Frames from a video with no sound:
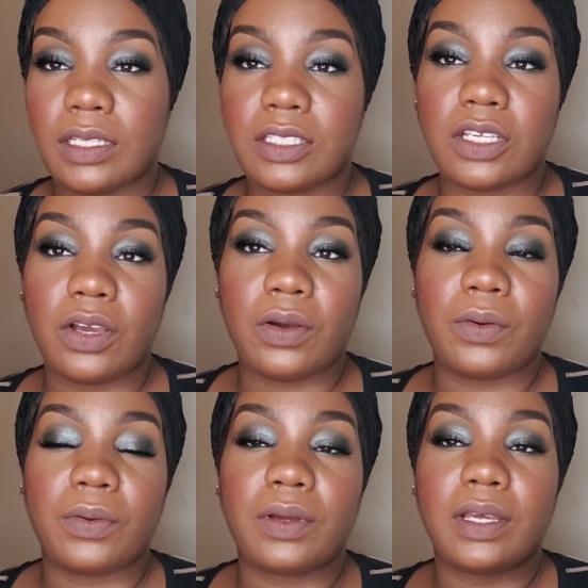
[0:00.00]

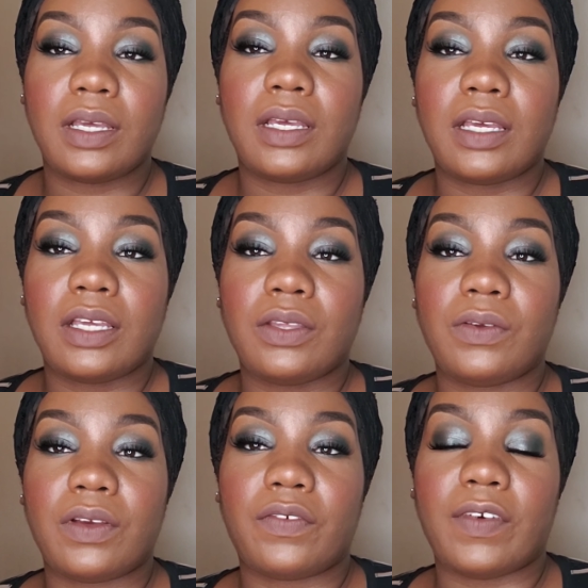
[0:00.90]
So
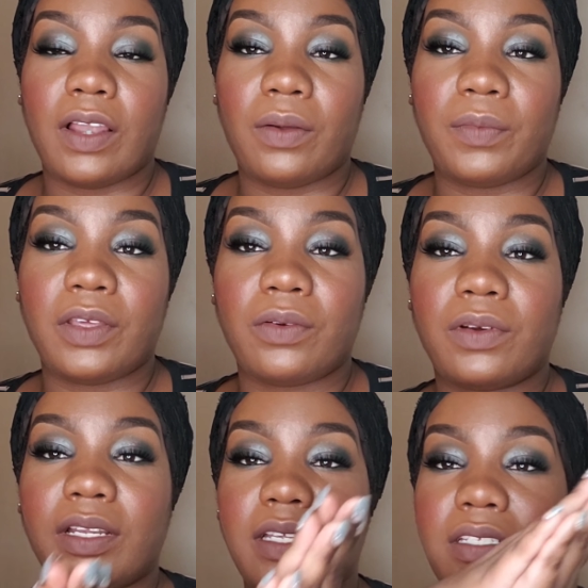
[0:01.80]
you can follow me
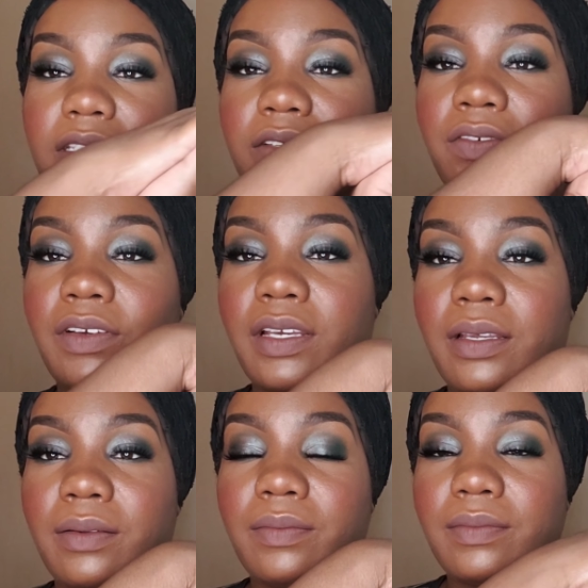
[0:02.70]
on
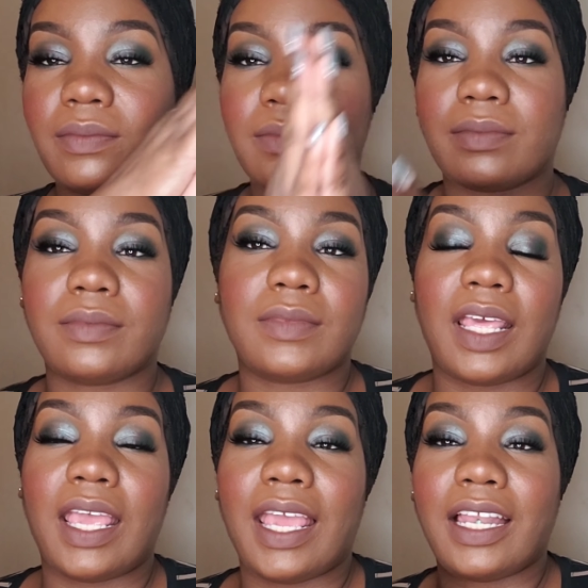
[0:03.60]
Instagram,
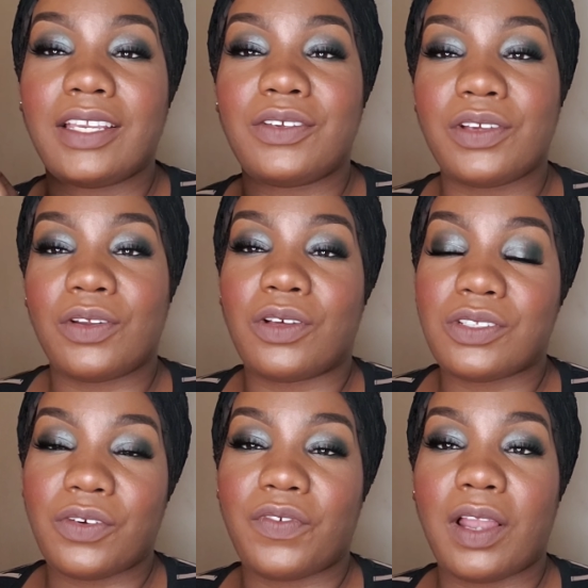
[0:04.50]
and you can
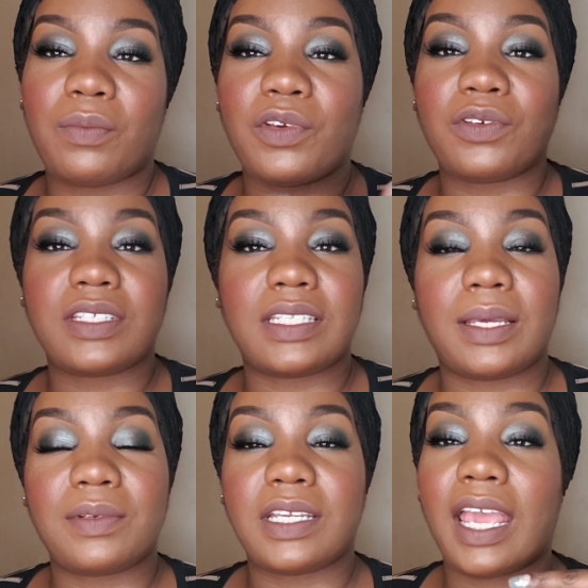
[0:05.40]
also follow me on
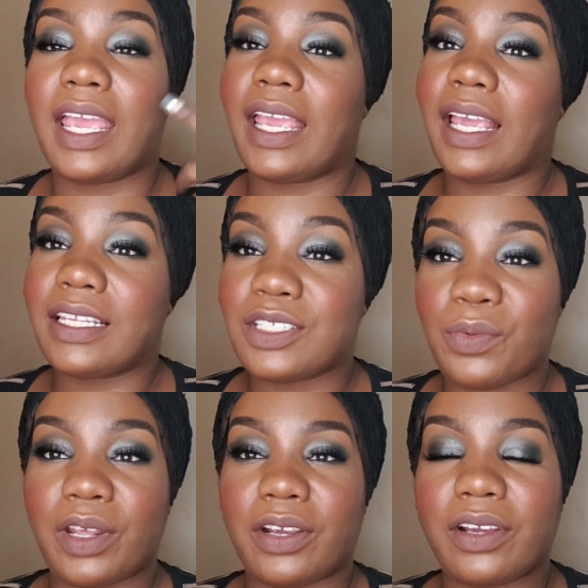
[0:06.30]
Snapchat and
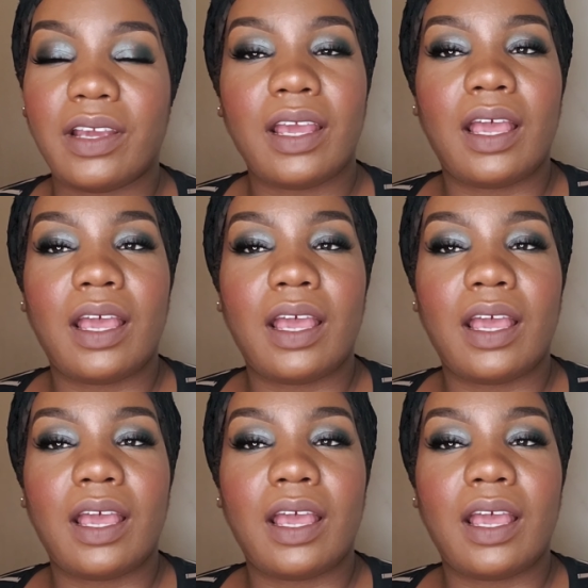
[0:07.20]
Twitter.